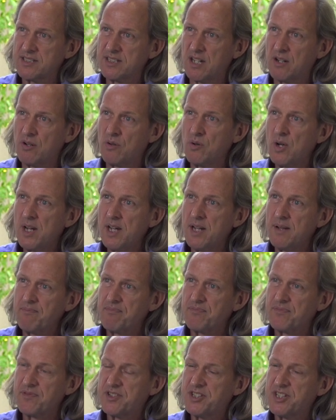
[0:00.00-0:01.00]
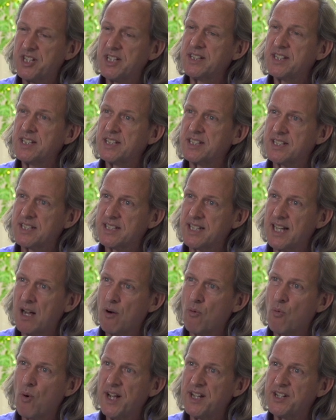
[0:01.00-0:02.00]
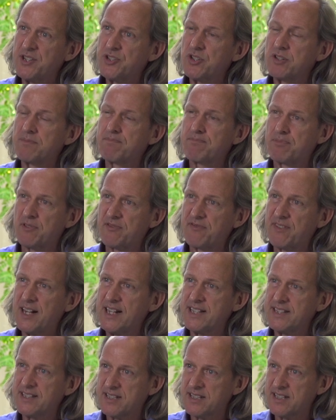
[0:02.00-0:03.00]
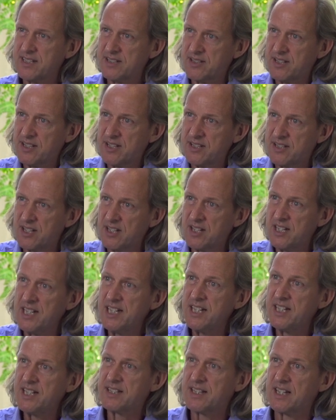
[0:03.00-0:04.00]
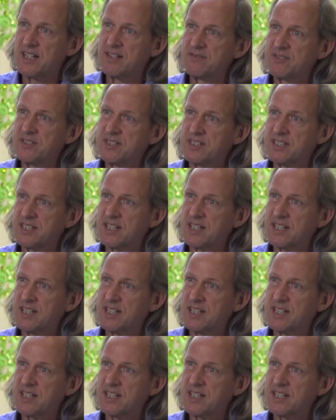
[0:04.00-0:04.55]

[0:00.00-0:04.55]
So cities in that way should provide the lead, and